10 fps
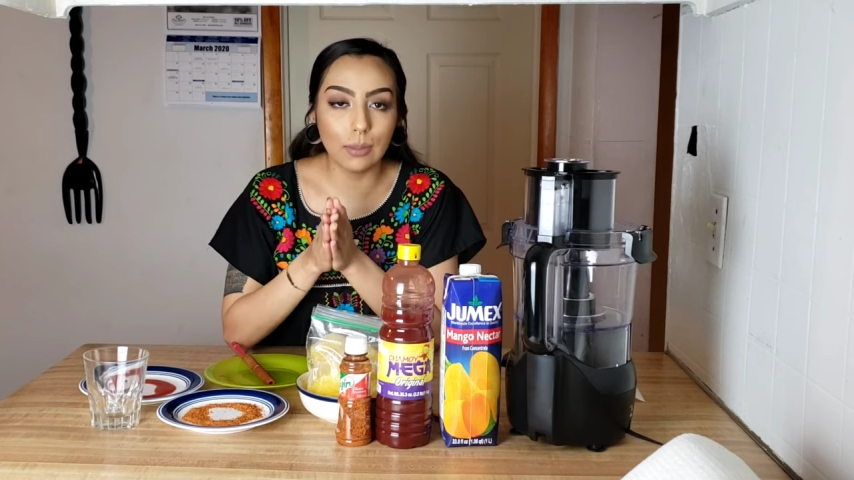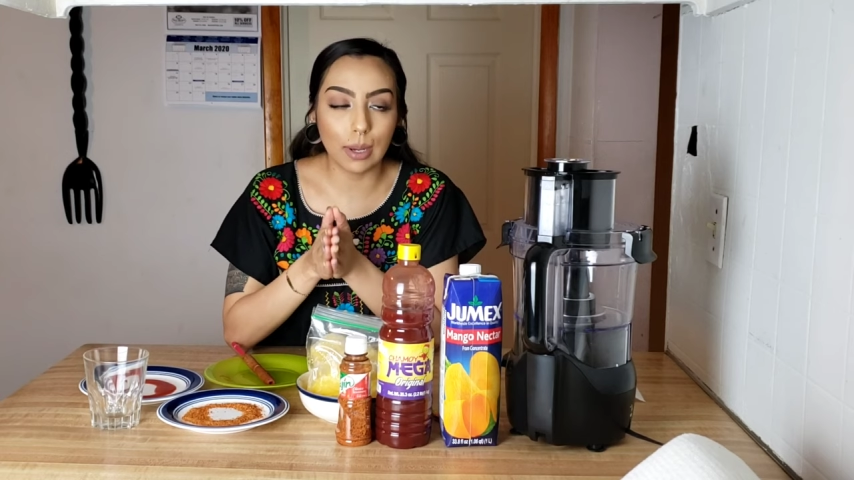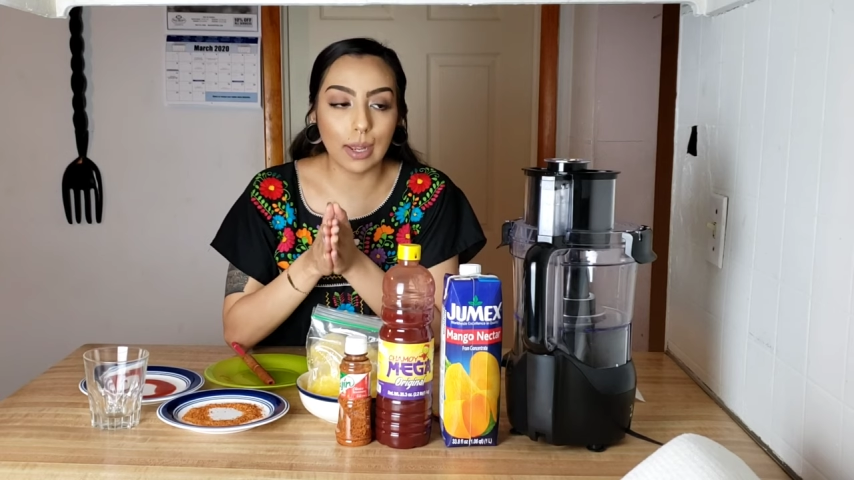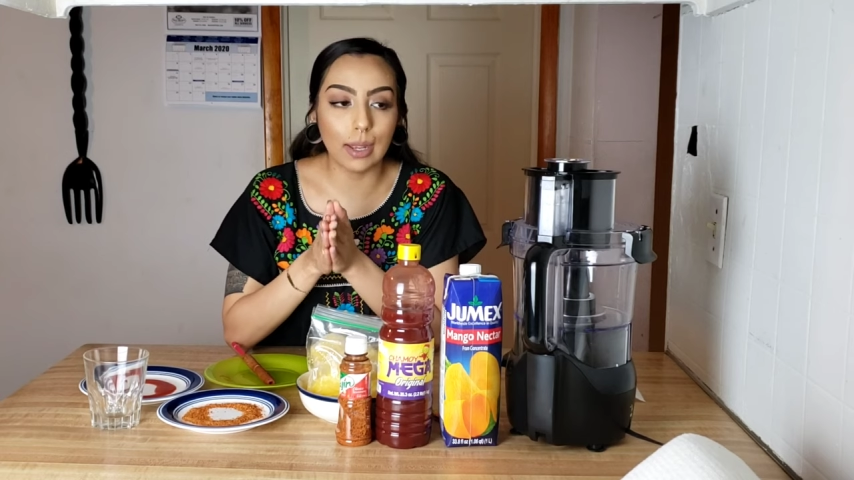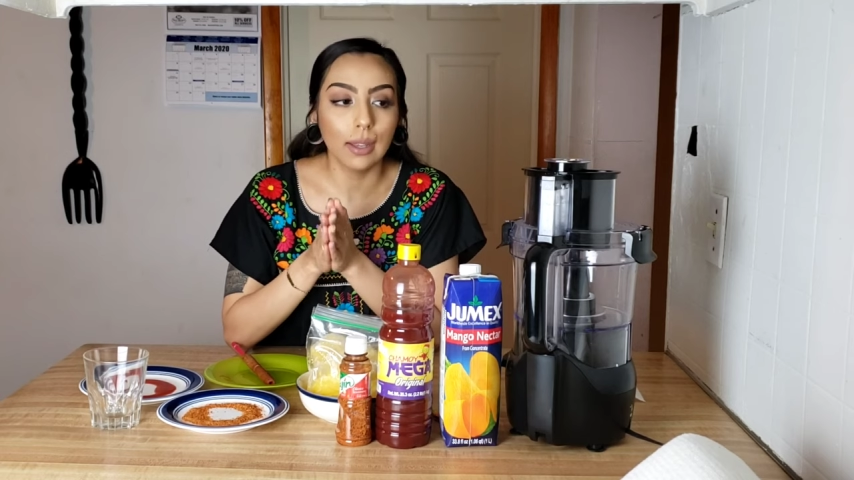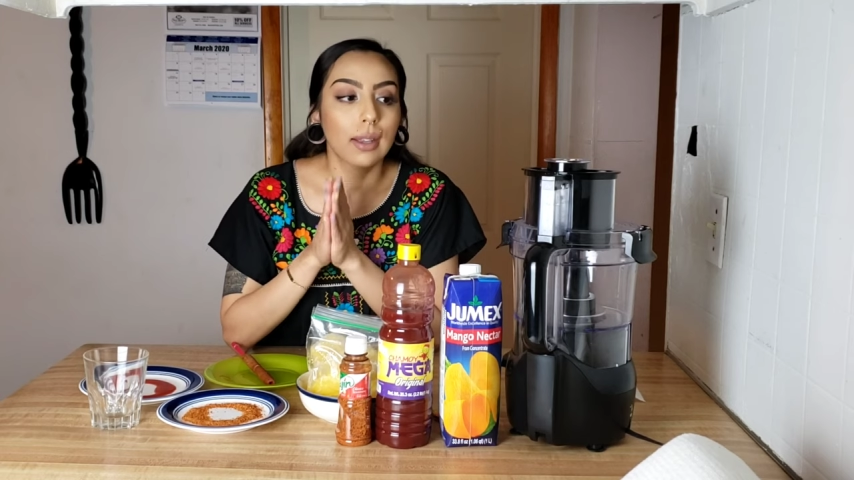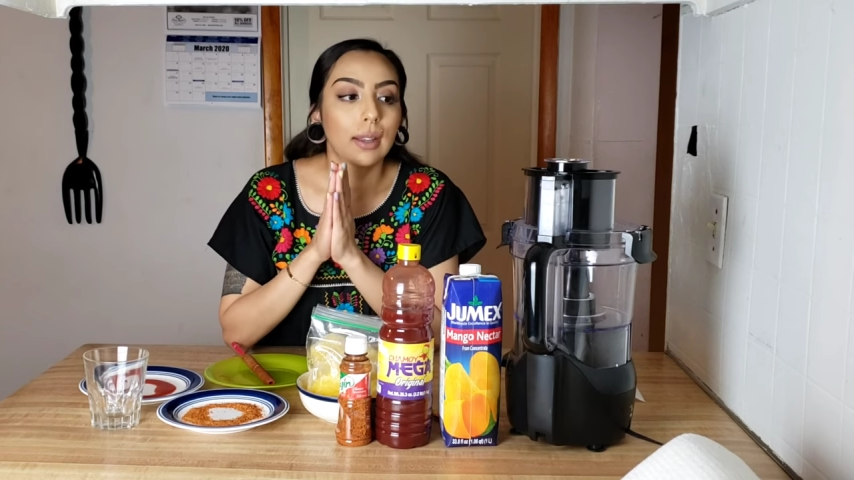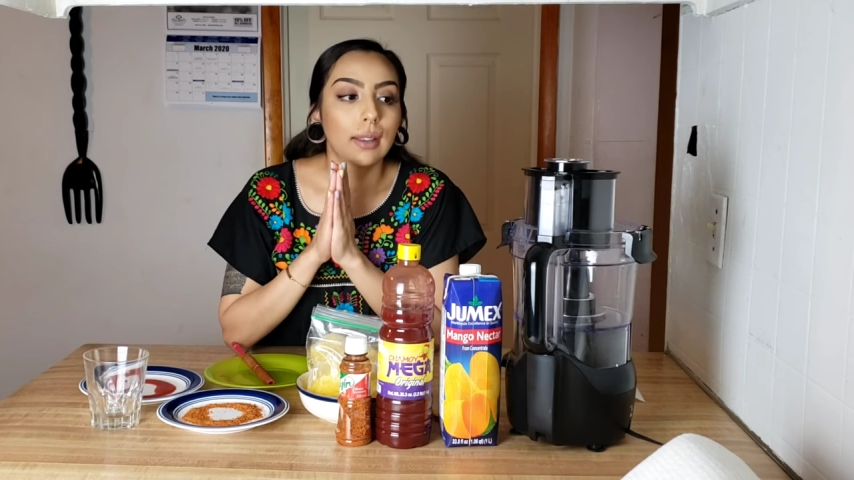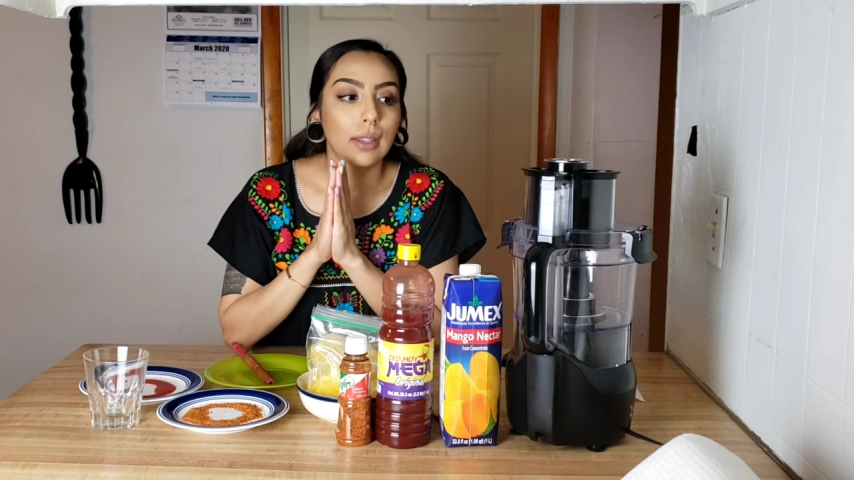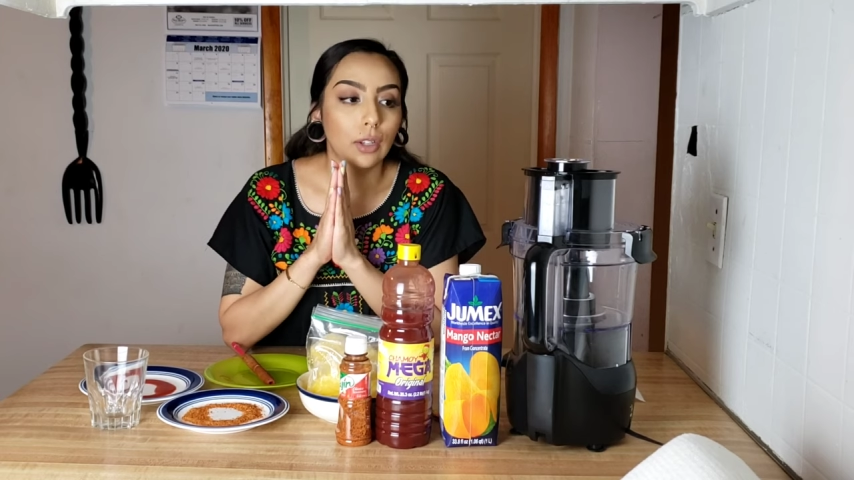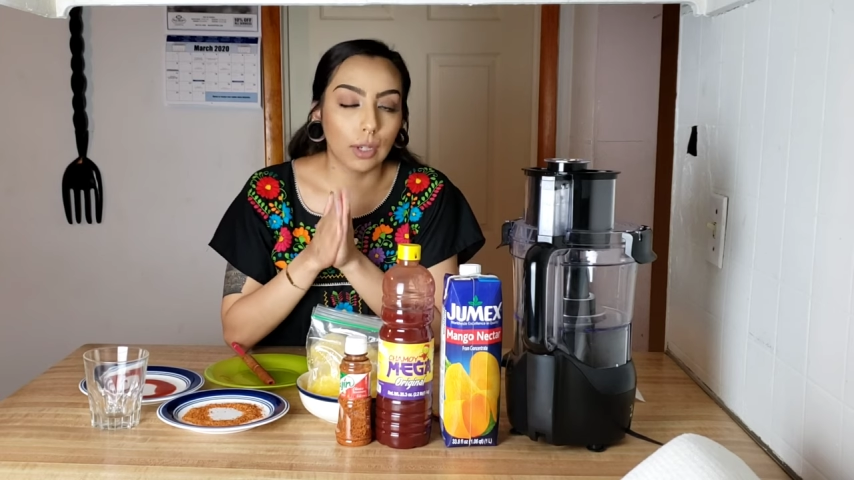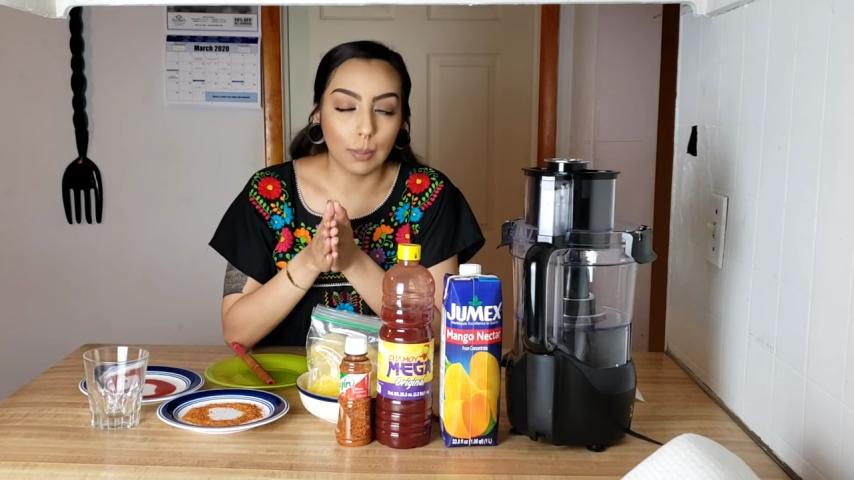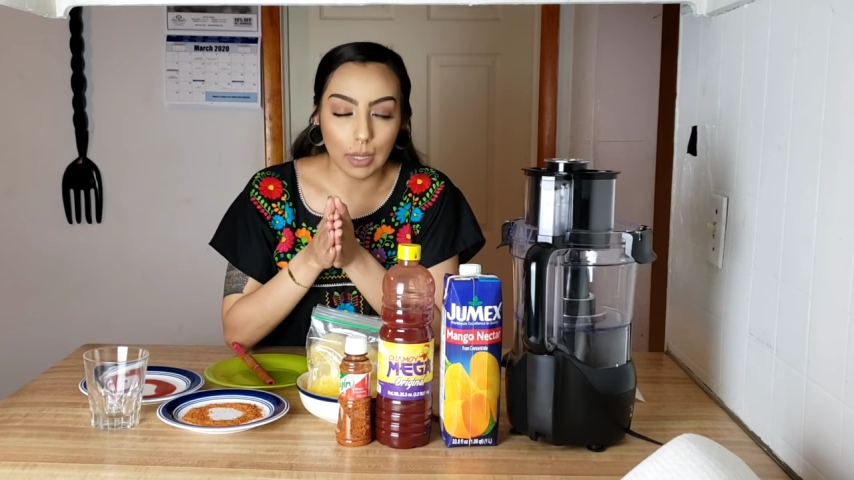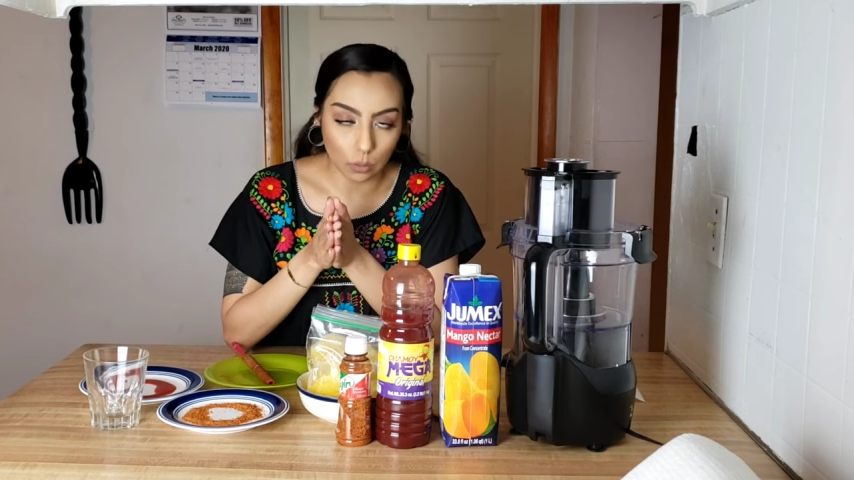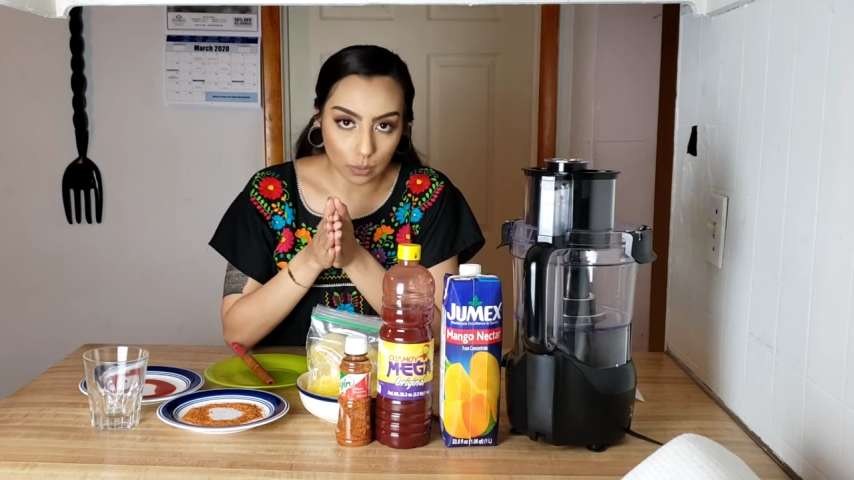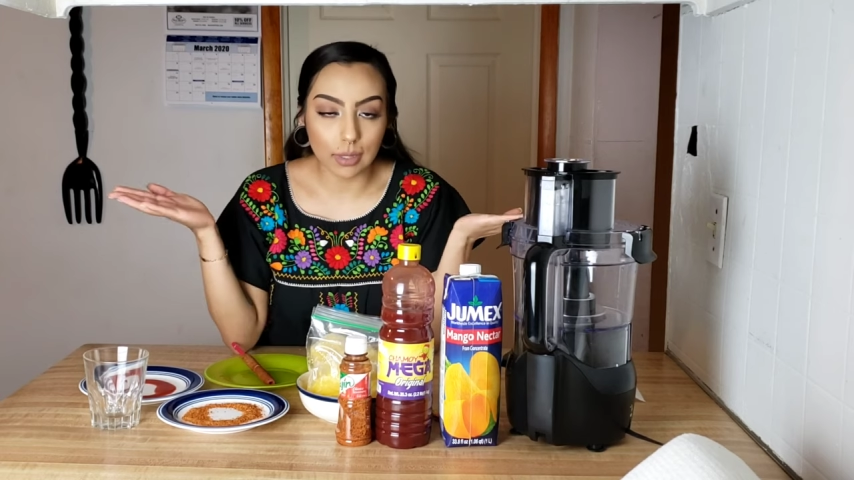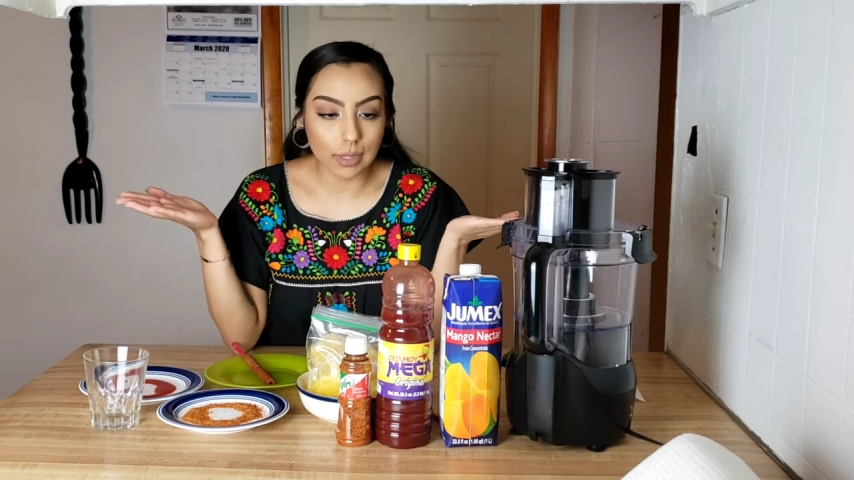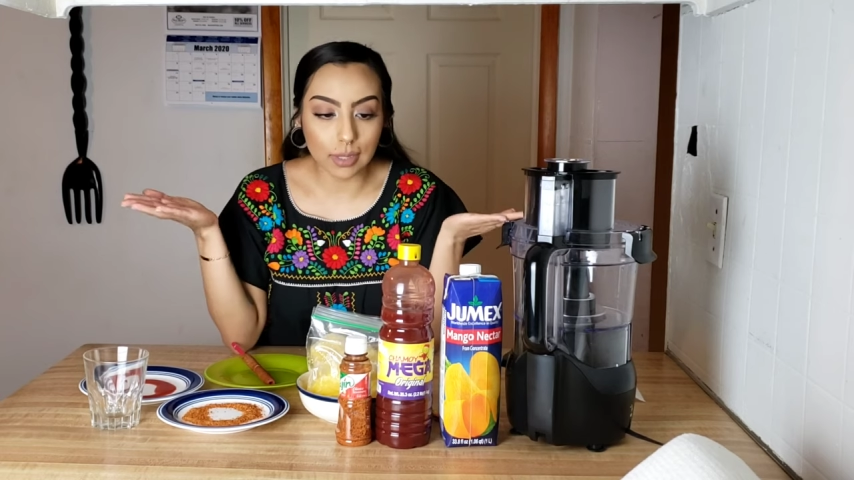way that you can make one.